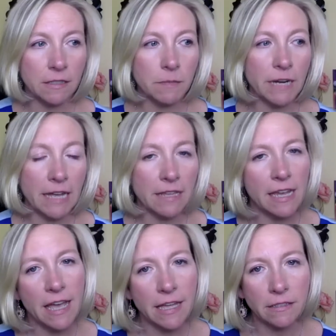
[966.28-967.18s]
But at the
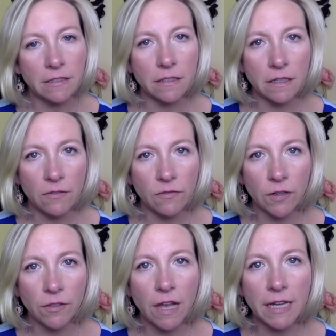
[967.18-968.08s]
end, if
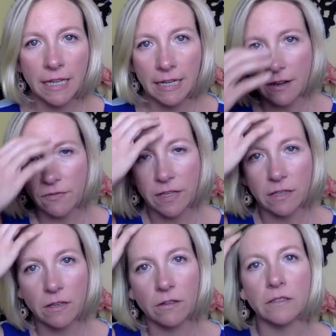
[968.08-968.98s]
you're lucky enough
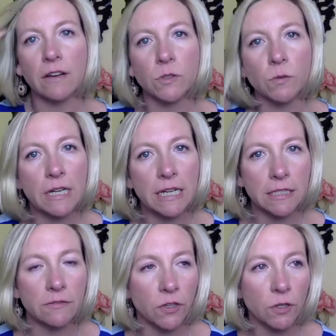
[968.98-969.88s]
and your loved one
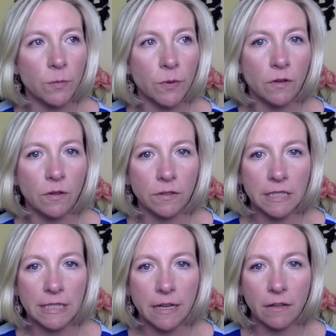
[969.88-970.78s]
is verbal
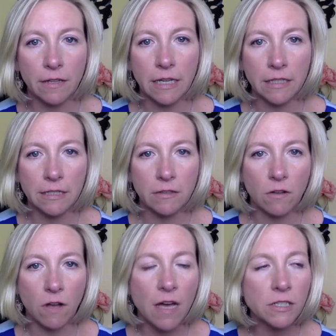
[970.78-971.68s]
still, is still
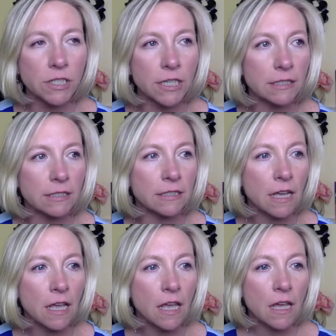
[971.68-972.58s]
conscious,
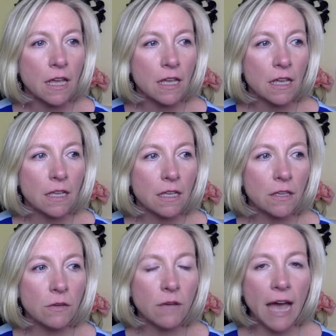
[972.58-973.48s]

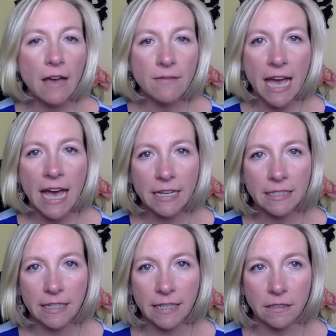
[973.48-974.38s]
you have
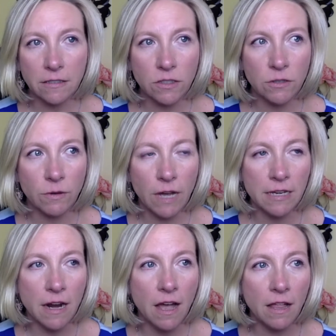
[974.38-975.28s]
access to a
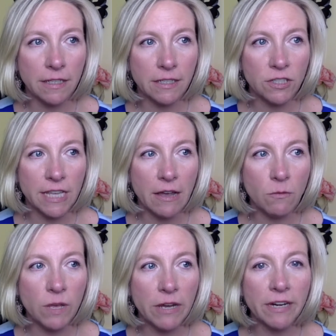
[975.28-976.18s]
knowledge that
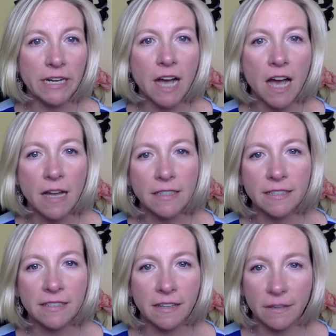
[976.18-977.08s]
we are in
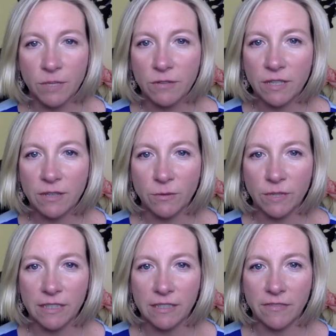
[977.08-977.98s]
constant communion
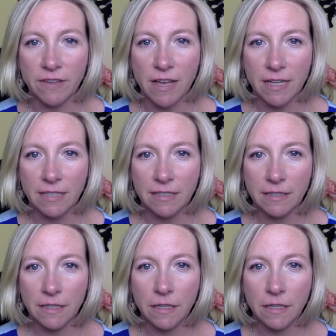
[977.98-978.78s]
with the divine.